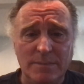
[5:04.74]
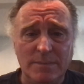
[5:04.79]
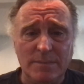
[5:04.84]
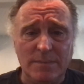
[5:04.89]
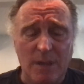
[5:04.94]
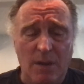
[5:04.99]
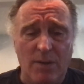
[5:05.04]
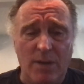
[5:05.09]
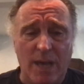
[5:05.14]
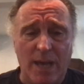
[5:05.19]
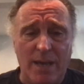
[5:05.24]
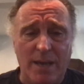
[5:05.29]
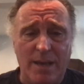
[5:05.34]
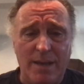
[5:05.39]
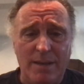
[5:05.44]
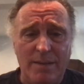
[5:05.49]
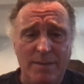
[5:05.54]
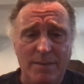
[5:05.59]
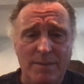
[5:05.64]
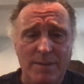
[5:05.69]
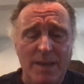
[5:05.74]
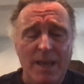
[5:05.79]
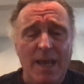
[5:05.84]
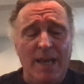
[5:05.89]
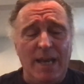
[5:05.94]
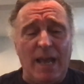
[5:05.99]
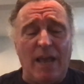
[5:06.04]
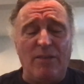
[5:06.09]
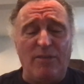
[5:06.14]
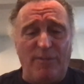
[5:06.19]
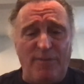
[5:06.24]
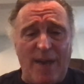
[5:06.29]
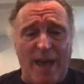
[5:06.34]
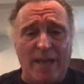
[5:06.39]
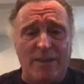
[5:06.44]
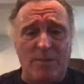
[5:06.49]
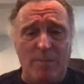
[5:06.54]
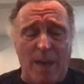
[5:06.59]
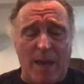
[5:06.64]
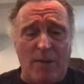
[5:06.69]
Okay? Now, the fact of
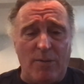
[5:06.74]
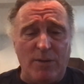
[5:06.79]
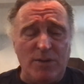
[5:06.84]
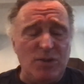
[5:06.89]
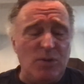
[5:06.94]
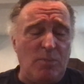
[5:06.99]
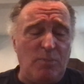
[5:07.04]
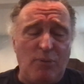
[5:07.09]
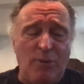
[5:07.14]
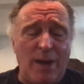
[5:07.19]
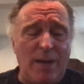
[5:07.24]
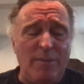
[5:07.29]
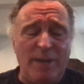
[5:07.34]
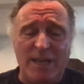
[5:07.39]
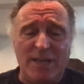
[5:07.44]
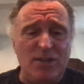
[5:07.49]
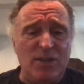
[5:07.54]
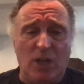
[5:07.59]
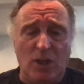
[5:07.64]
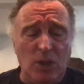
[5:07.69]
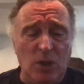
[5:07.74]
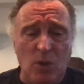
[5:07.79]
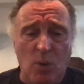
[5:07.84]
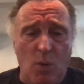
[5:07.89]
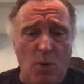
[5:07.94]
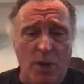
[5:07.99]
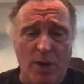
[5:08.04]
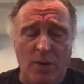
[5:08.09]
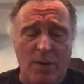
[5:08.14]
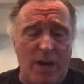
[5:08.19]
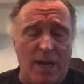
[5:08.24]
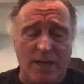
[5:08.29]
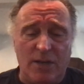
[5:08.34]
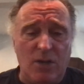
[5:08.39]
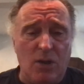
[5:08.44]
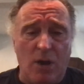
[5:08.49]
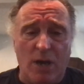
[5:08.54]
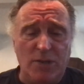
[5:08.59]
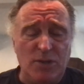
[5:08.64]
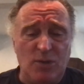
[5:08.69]
the matter is, there probably isn't a lawyer on
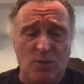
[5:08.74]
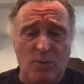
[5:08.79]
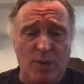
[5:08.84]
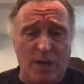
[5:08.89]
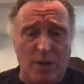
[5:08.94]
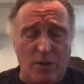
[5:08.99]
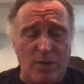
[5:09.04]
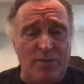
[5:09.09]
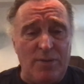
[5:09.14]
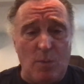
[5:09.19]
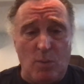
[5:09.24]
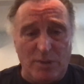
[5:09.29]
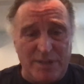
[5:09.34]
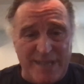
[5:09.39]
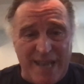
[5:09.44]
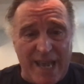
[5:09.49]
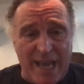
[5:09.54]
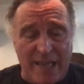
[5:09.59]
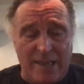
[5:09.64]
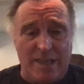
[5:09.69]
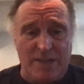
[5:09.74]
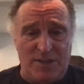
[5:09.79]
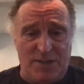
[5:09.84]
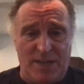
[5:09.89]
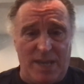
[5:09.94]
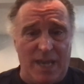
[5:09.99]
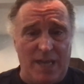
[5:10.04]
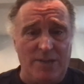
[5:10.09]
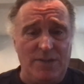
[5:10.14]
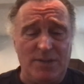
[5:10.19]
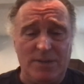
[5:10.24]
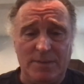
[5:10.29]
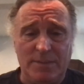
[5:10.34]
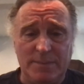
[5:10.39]
God's green earth that will take this case.